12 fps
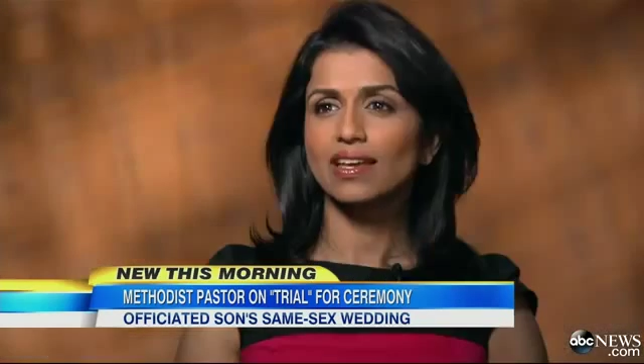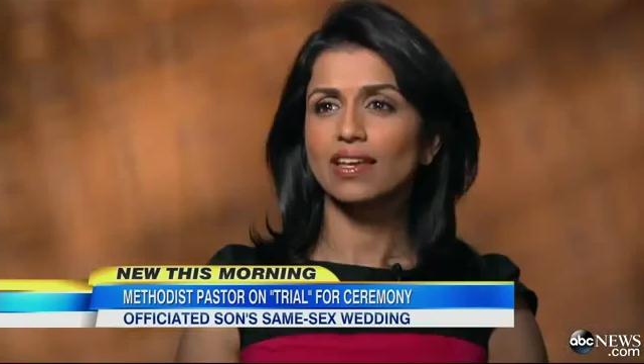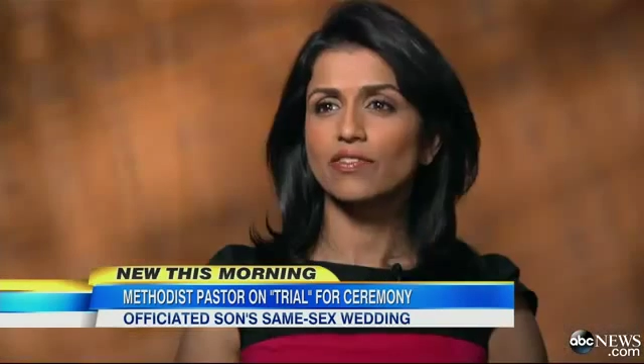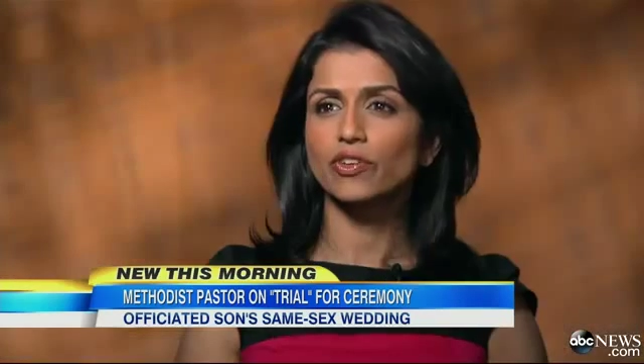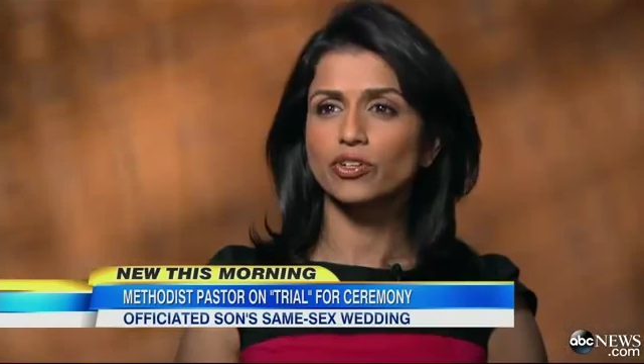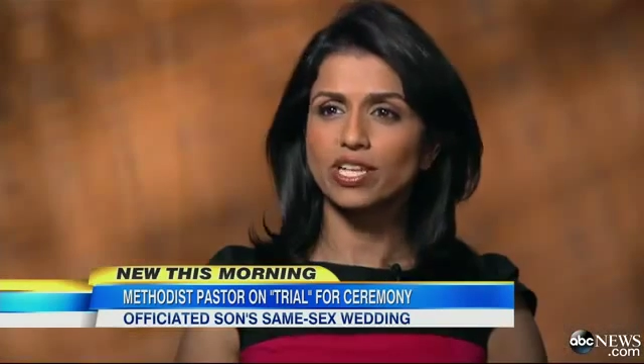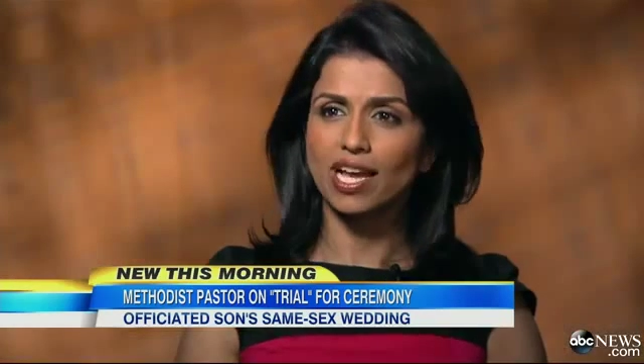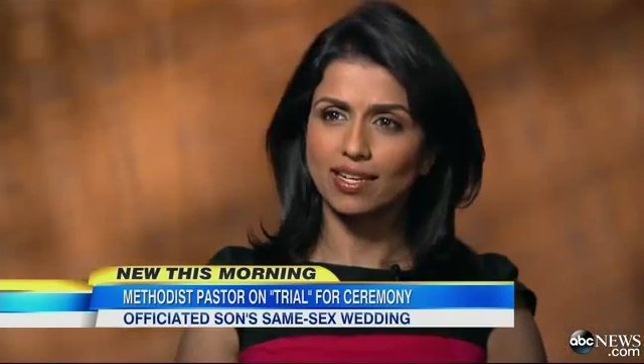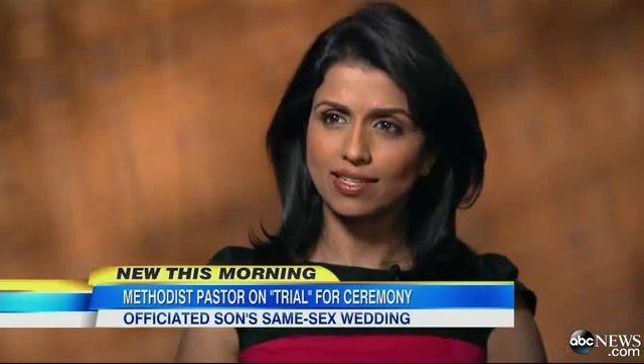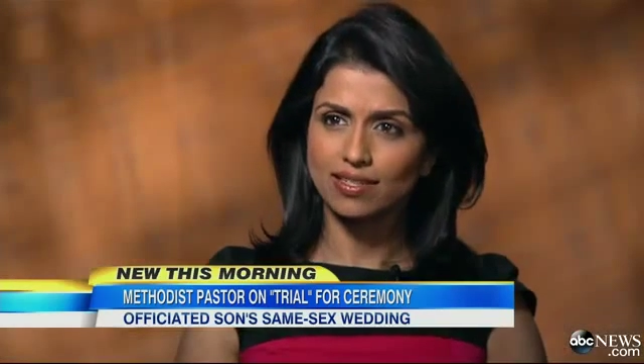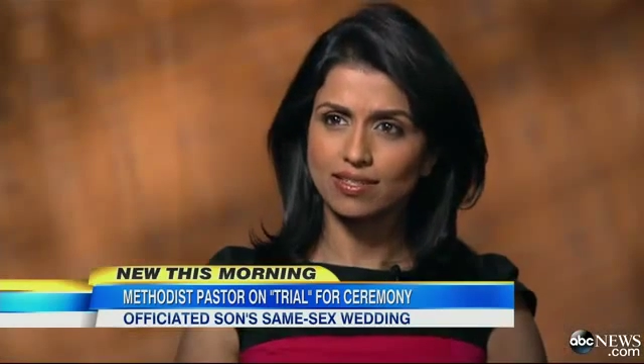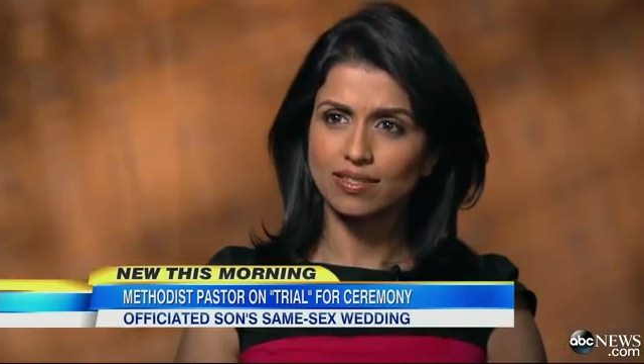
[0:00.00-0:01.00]
If your
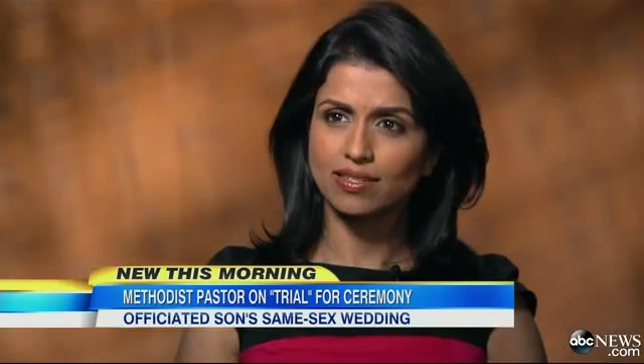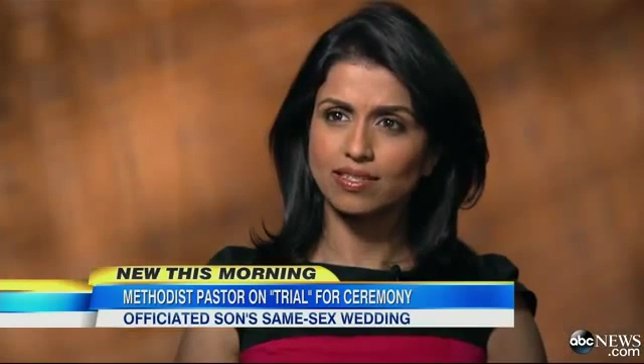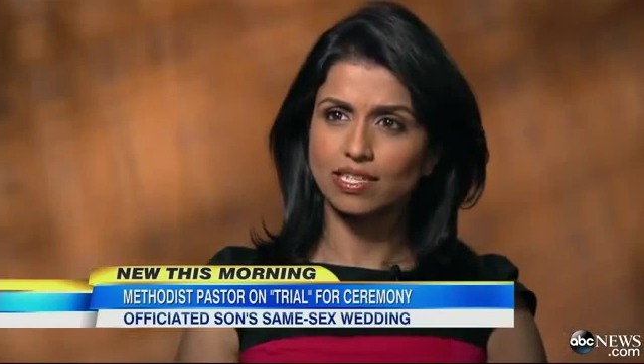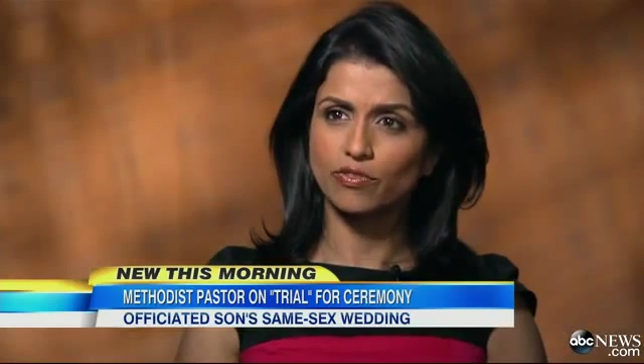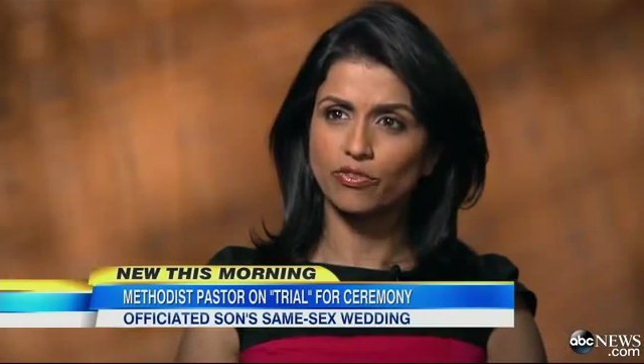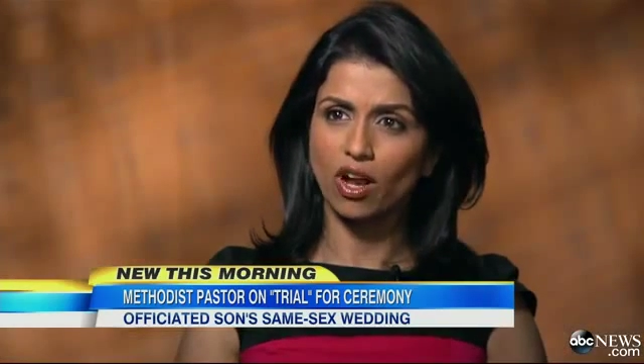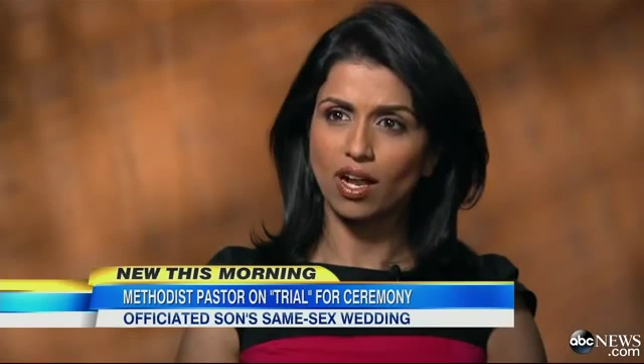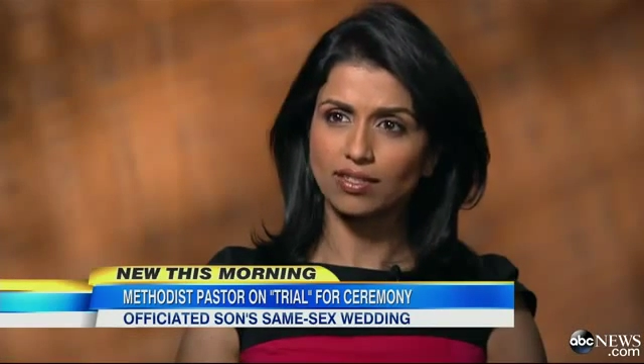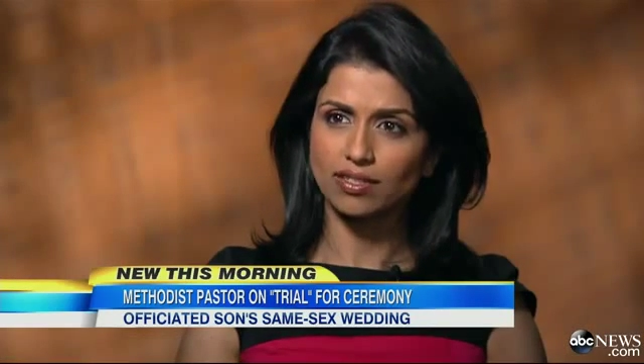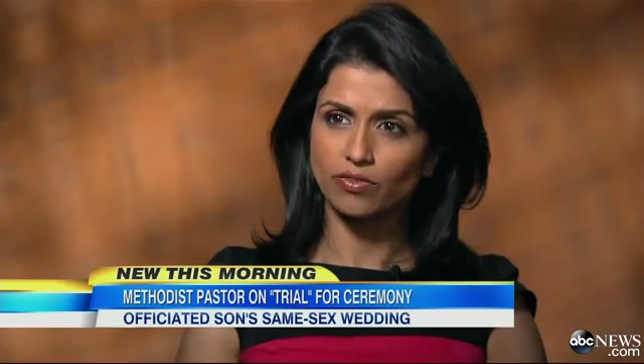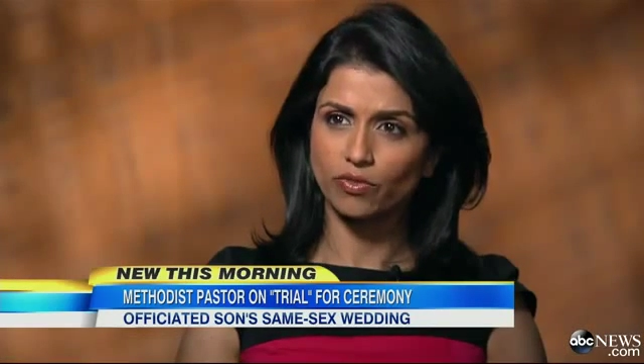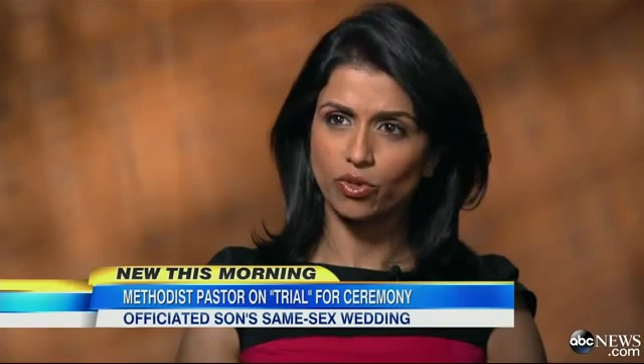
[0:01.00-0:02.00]
dad is
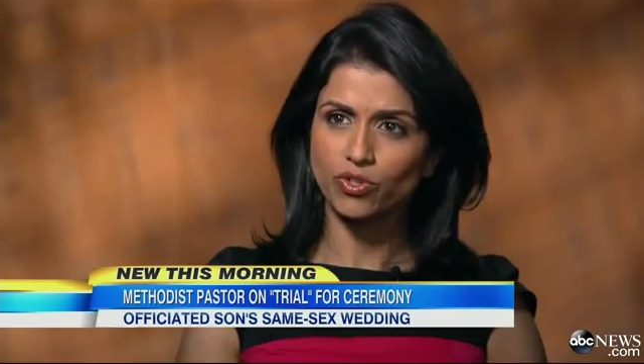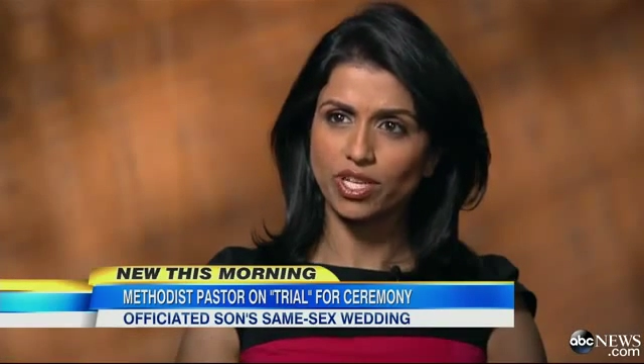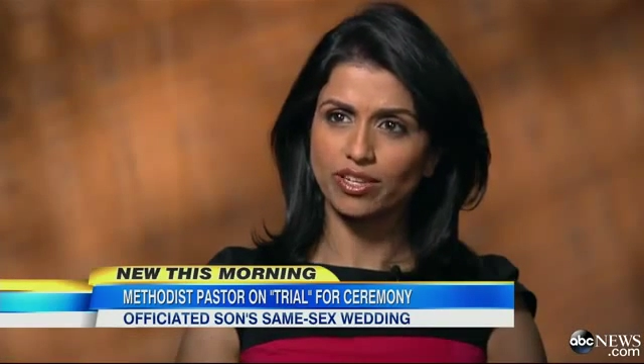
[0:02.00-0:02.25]
defrocked and forced